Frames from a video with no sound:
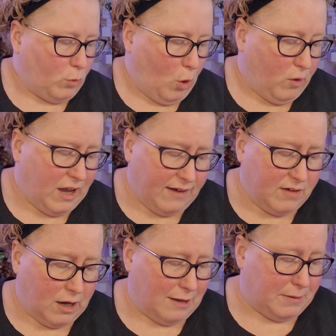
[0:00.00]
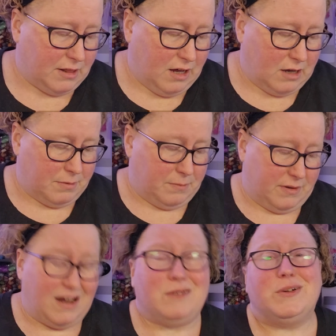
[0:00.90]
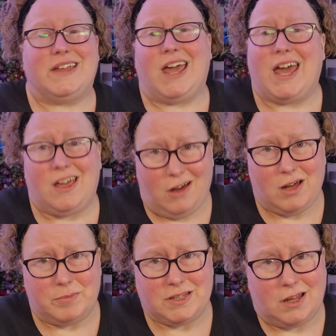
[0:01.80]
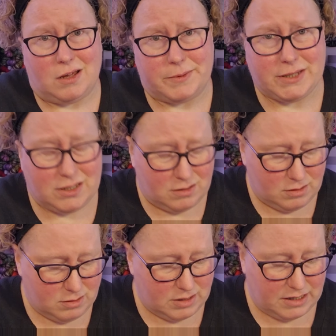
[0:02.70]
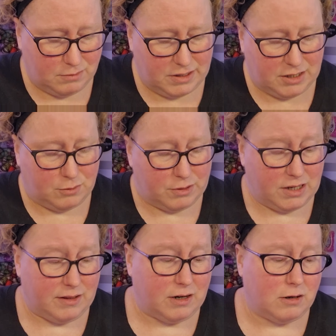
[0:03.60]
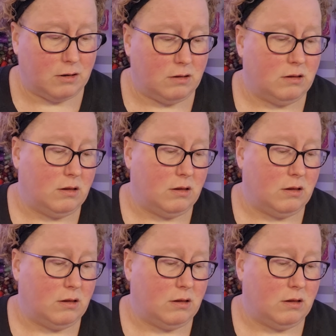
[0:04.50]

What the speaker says: We have a Hobby Lobby, but I really hate Hobby Lobby. I don't like going in there.